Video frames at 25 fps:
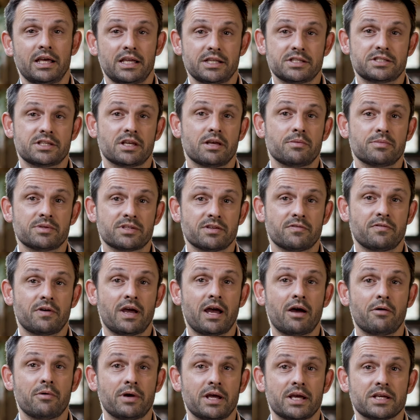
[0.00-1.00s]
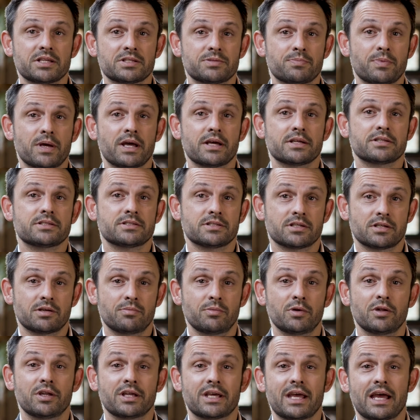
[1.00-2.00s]
in terms of how we expect to
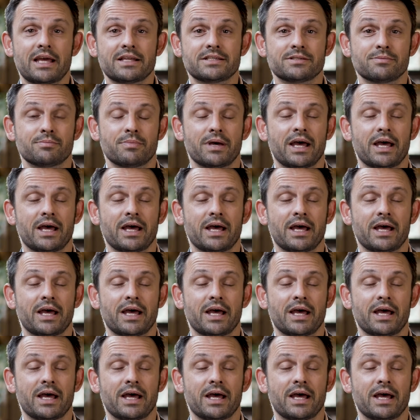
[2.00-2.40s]
communicate and